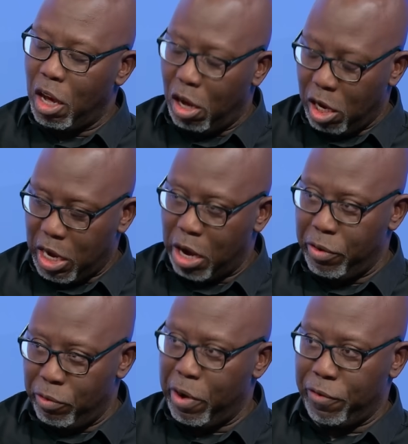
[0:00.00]
our
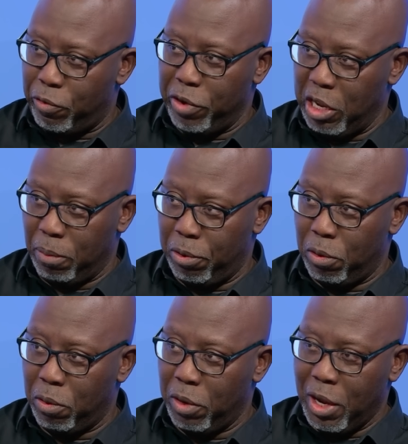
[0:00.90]
current refereeing
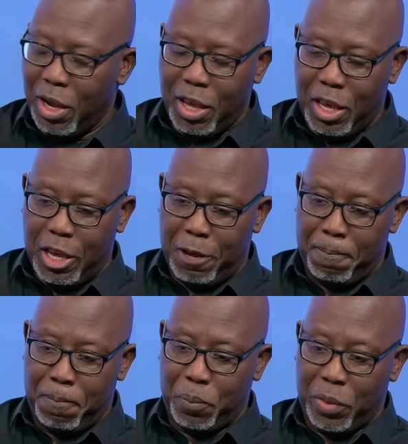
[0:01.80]
pool.
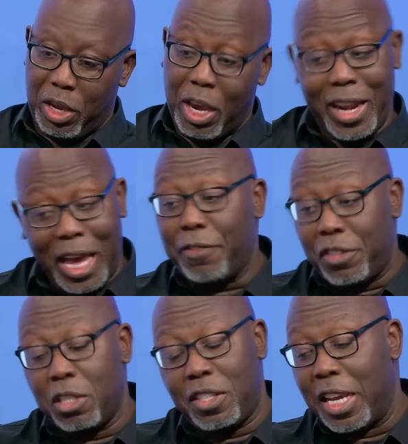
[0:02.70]
And I have
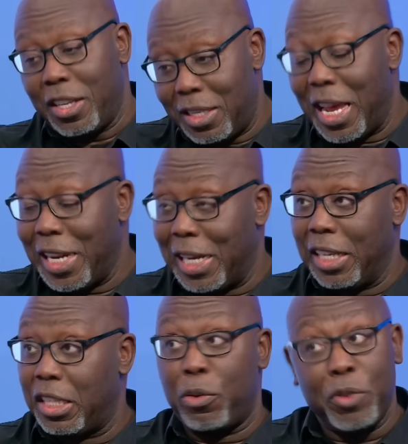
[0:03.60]
to say,
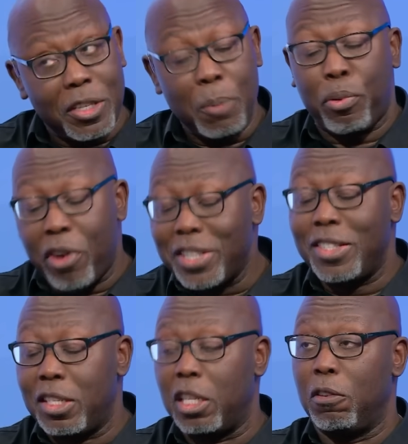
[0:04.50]
sadly, there is a
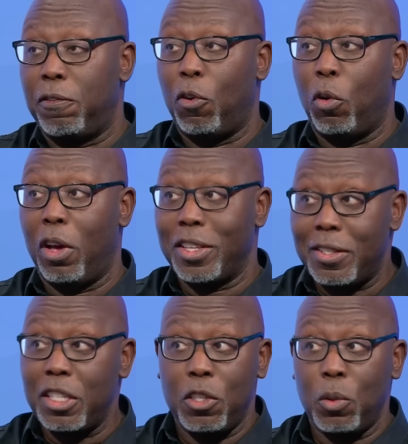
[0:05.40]
precedent for a
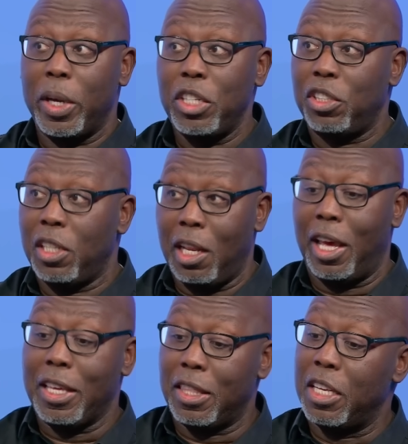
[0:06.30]
situation
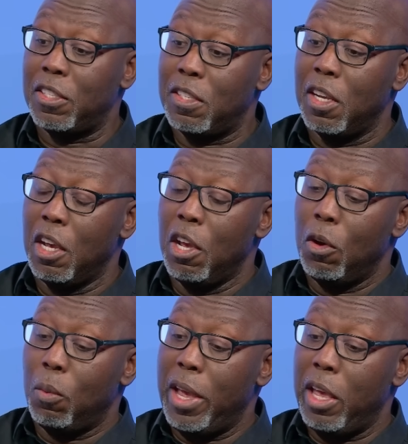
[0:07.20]
like this
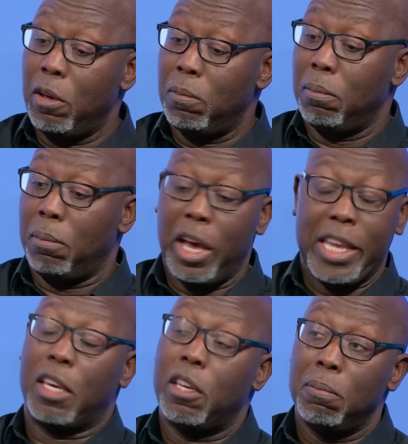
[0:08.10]
where
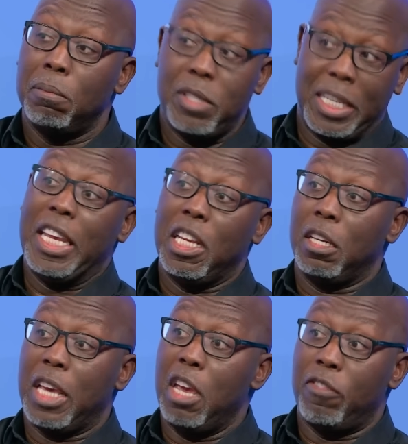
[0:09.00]
Mike Dean
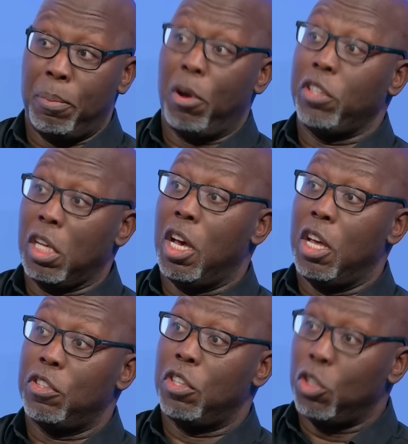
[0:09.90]
gave a
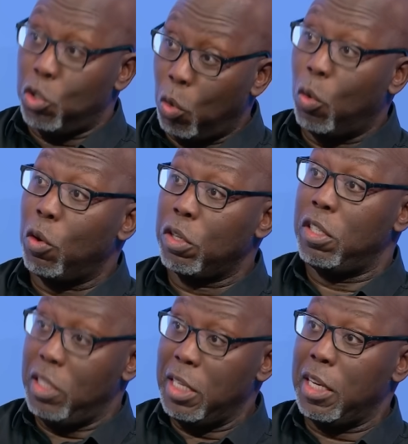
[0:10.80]
podcast and
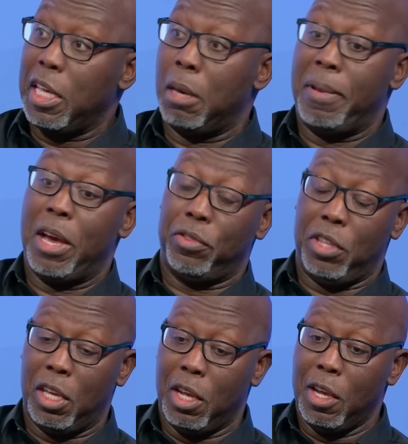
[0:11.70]
talked, didn't he, about the